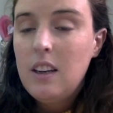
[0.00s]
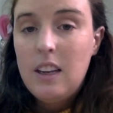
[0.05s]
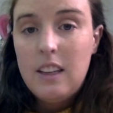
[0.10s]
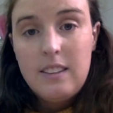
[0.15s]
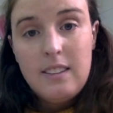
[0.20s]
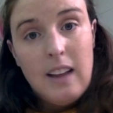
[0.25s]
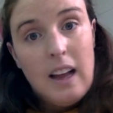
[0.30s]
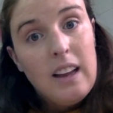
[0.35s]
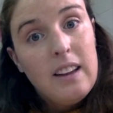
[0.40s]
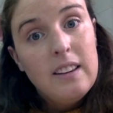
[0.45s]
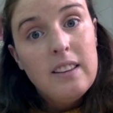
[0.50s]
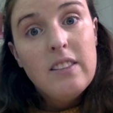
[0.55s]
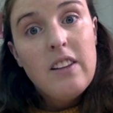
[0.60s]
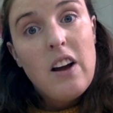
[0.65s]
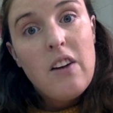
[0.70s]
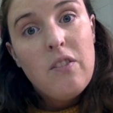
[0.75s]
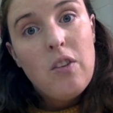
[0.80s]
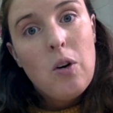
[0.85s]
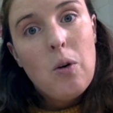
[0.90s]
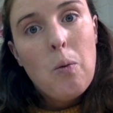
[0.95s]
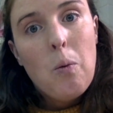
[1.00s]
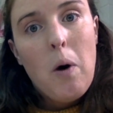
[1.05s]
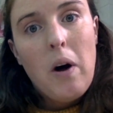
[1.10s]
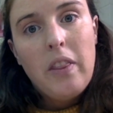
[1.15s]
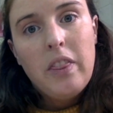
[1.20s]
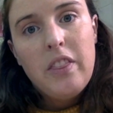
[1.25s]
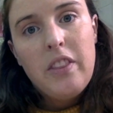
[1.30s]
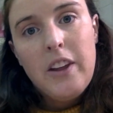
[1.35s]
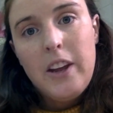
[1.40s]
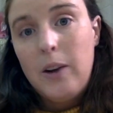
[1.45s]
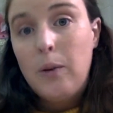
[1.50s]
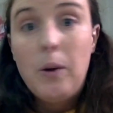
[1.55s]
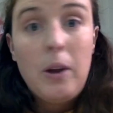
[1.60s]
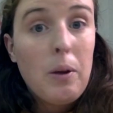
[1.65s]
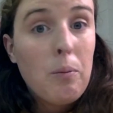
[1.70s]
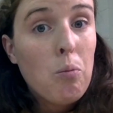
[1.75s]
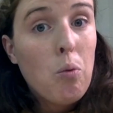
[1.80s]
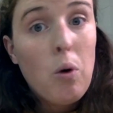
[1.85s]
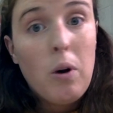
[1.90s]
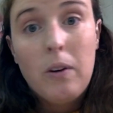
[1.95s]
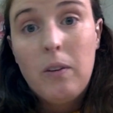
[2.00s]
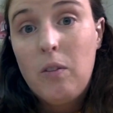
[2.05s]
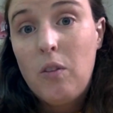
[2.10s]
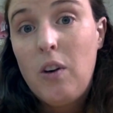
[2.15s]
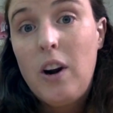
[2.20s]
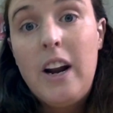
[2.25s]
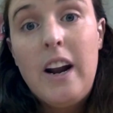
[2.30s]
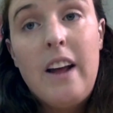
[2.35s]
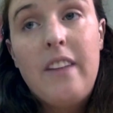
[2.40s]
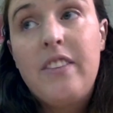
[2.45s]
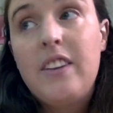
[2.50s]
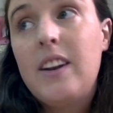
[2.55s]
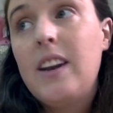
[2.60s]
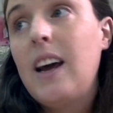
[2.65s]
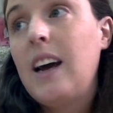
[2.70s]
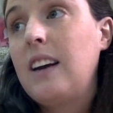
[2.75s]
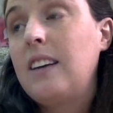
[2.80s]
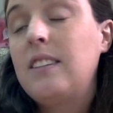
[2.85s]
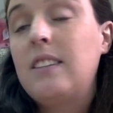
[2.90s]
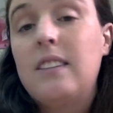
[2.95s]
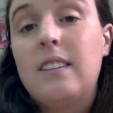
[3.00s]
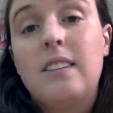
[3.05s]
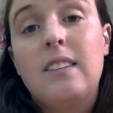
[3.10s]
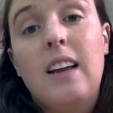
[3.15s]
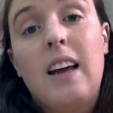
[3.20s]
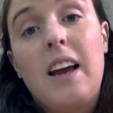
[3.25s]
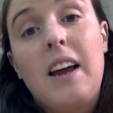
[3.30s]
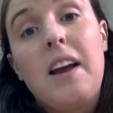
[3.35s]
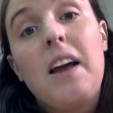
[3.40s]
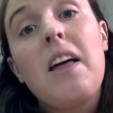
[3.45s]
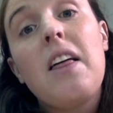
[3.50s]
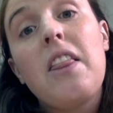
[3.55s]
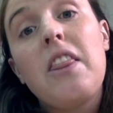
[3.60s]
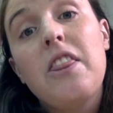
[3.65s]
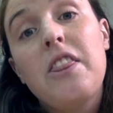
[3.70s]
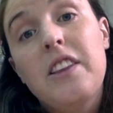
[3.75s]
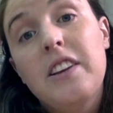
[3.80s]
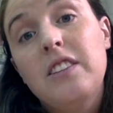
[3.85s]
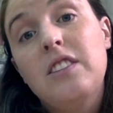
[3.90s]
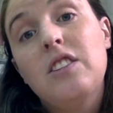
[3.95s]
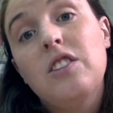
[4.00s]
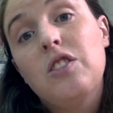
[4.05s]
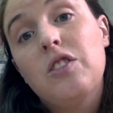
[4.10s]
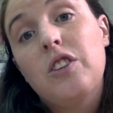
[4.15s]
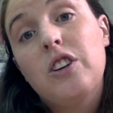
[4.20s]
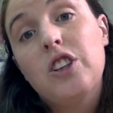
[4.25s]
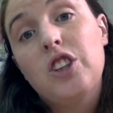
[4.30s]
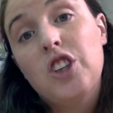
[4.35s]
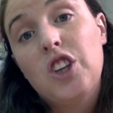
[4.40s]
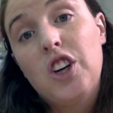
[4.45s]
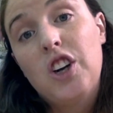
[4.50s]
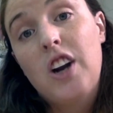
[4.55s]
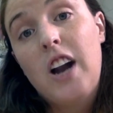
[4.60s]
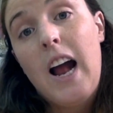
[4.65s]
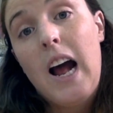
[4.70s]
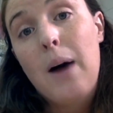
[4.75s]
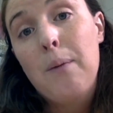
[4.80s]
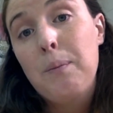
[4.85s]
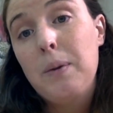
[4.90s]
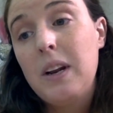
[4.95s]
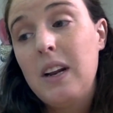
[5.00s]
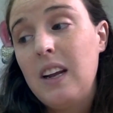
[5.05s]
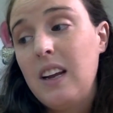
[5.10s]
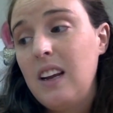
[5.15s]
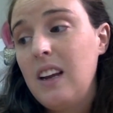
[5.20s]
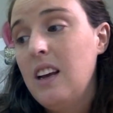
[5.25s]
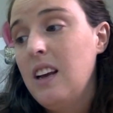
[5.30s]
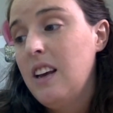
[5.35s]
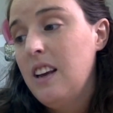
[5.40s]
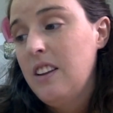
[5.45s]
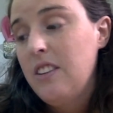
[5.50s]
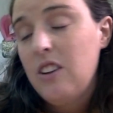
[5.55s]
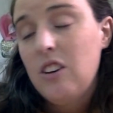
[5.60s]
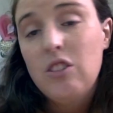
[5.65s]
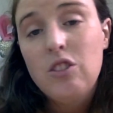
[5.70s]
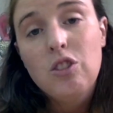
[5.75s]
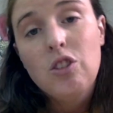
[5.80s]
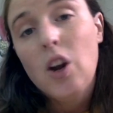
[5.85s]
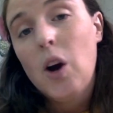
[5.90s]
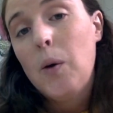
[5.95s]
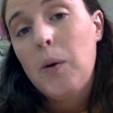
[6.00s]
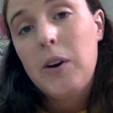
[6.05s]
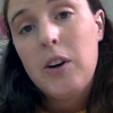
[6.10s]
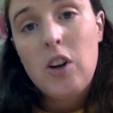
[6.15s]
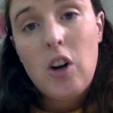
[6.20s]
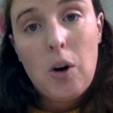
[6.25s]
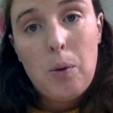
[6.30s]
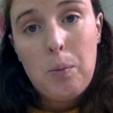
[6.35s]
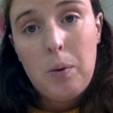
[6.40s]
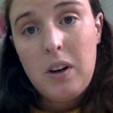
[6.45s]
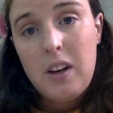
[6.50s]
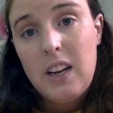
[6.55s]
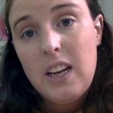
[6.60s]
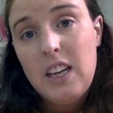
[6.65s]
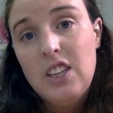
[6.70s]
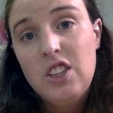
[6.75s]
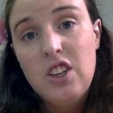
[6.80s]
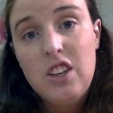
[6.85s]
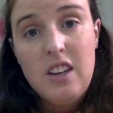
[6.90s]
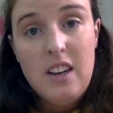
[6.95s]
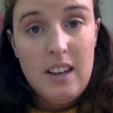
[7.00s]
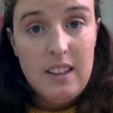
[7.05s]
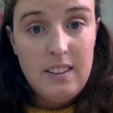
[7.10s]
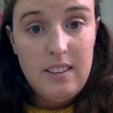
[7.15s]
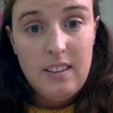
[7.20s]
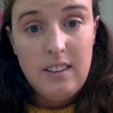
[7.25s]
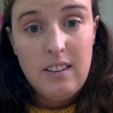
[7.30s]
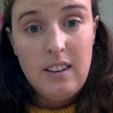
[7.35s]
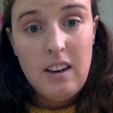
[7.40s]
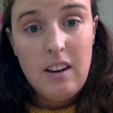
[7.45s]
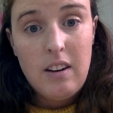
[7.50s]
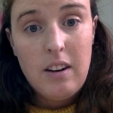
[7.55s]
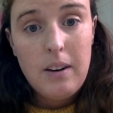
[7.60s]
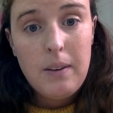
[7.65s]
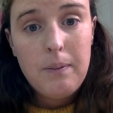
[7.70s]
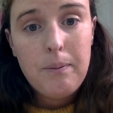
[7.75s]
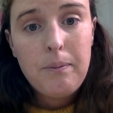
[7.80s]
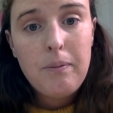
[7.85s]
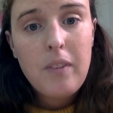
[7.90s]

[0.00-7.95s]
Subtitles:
It's that level one thing. We can point right at the text and say, this is for sure happening. There's no interpretation necessary.